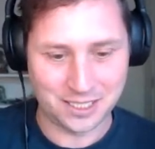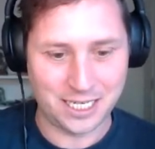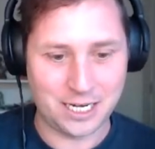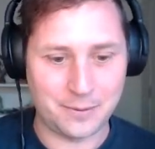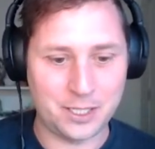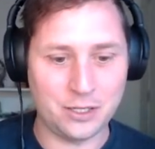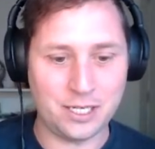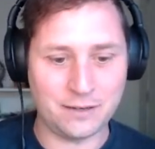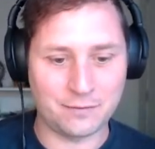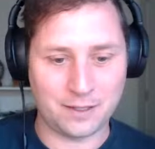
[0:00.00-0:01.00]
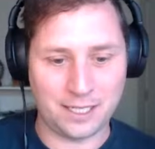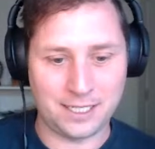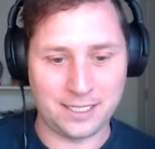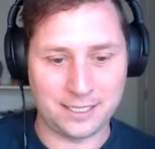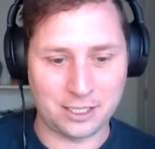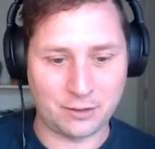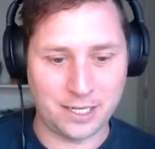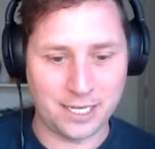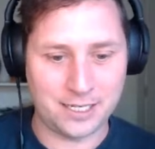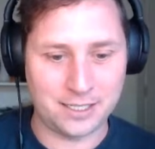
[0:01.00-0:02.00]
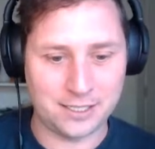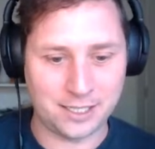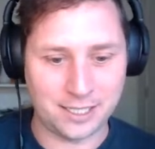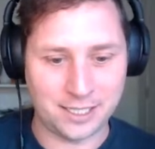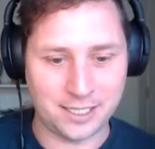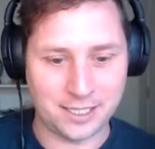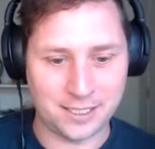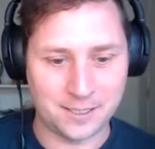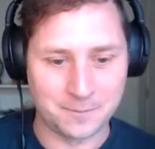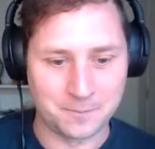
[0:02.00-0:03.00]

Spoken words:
Now we could have created a